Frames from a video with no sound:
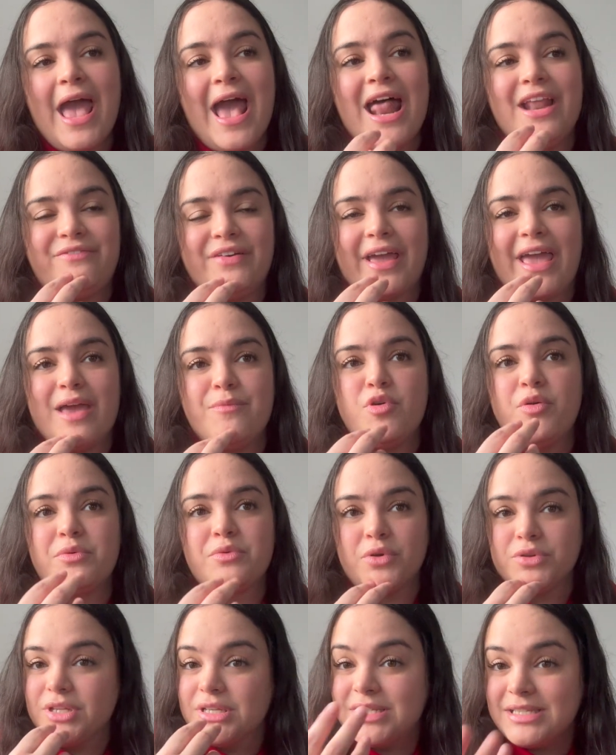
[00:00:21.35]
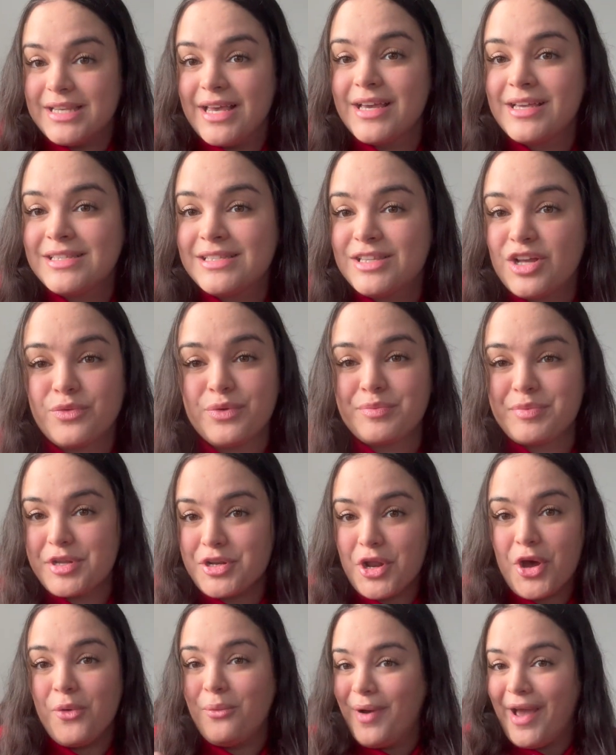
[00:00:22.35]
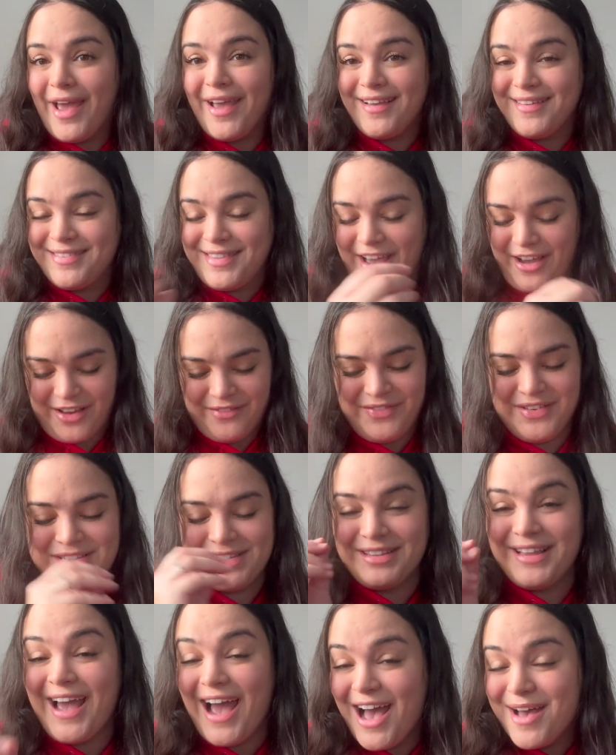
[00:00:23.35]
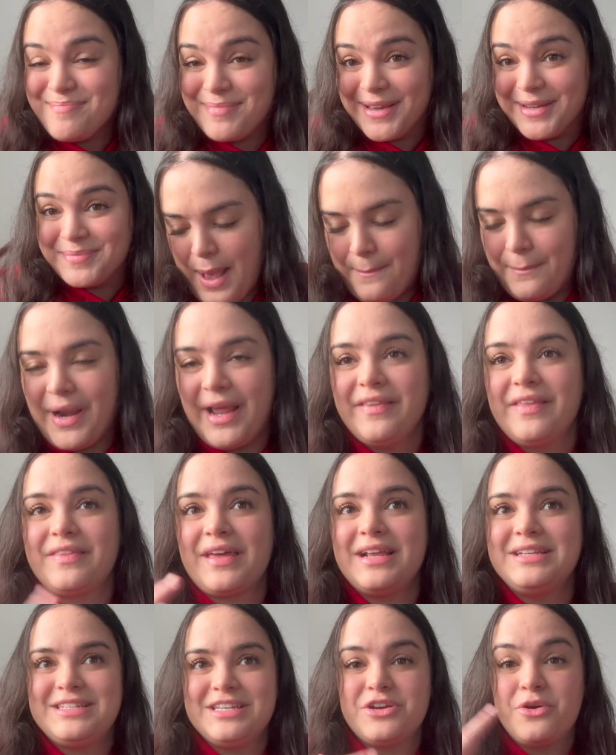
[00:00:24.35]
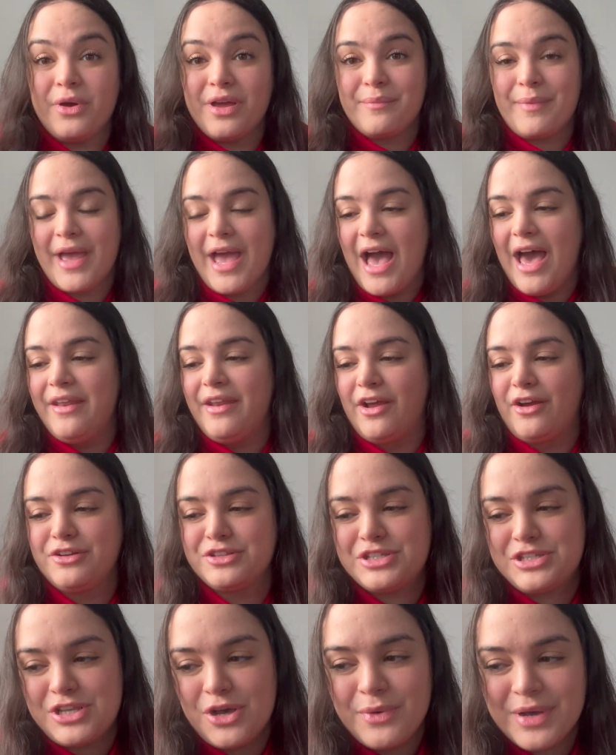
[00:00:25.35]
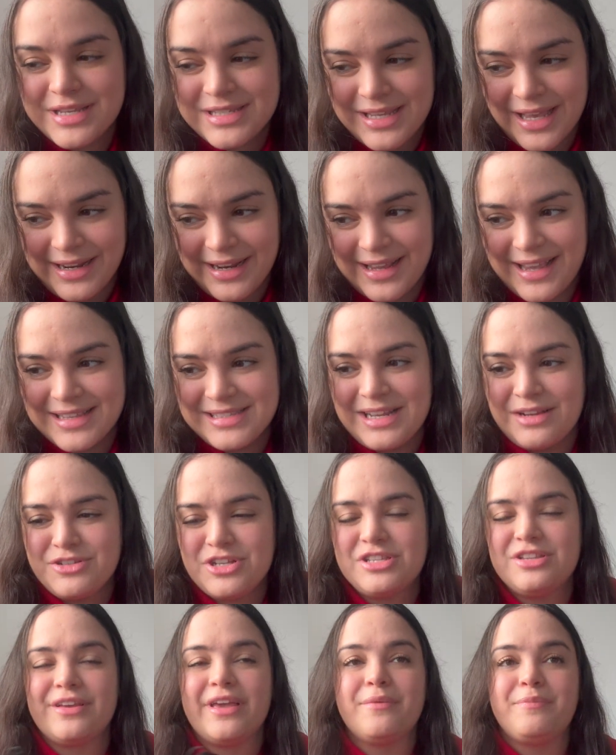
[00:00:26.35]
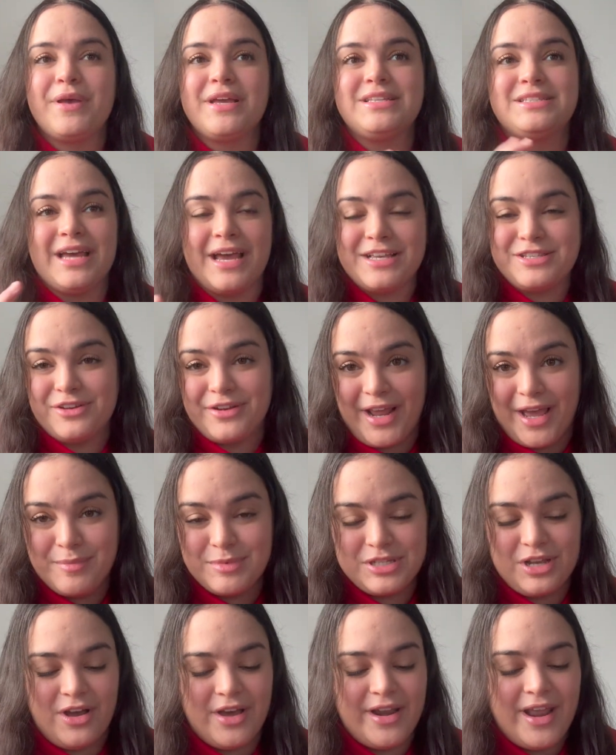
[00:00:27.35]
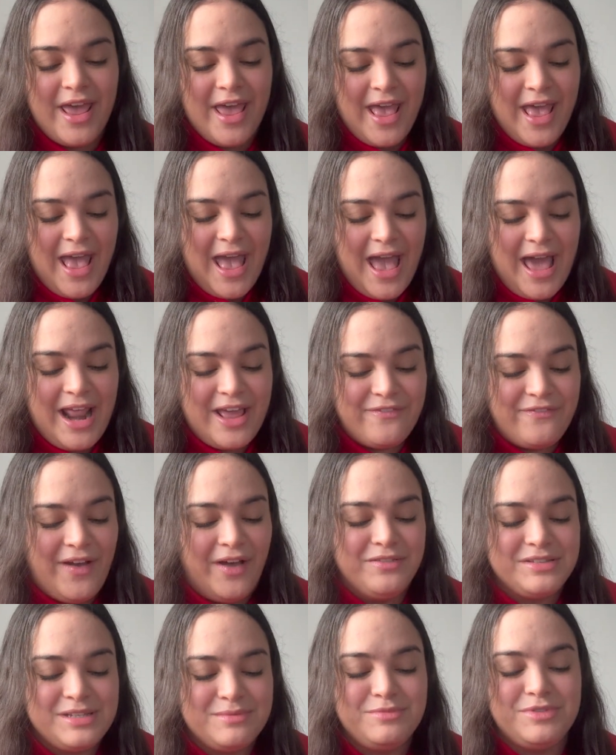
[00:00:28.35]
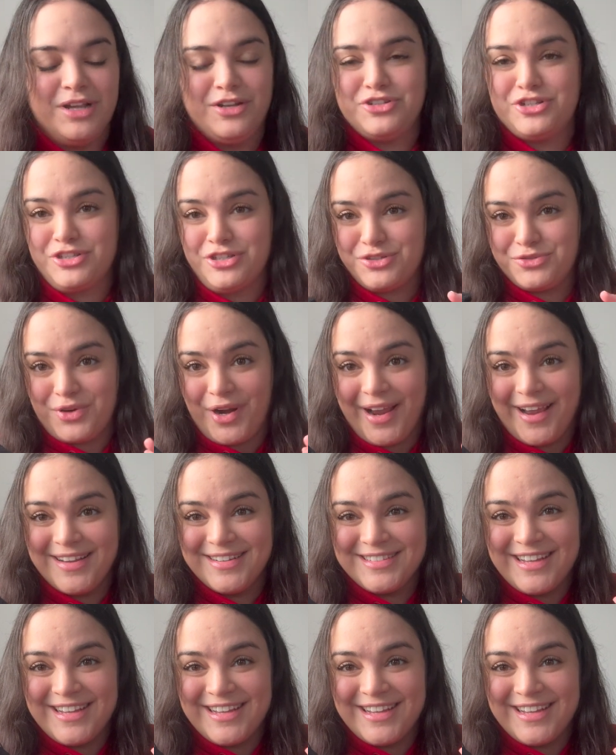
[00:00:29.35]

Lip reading: And if I came home and rolled a 6, there would be no way that could physically happen. But I had like the idea going in my head and I got so excited because I was just looking up like dice on Amazon and I found some Dungeons and Dragons